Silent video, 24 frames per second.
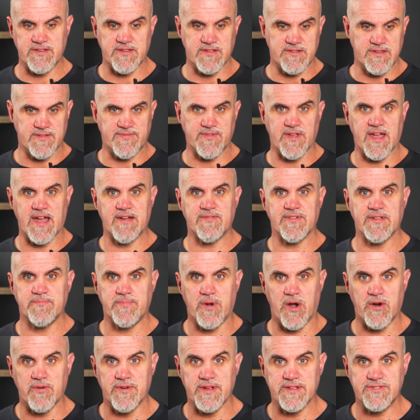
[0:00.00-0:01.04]
And if you're having
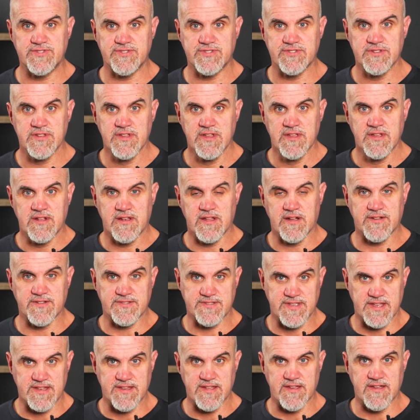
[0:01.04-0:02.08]
porridge, like I
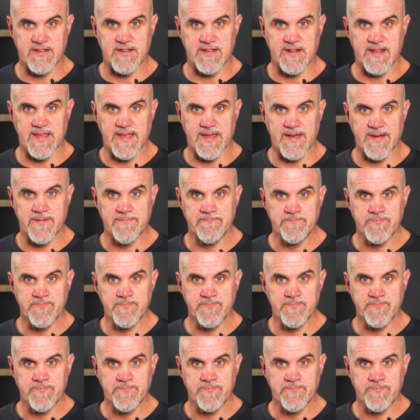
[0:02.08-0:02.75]
said earlier,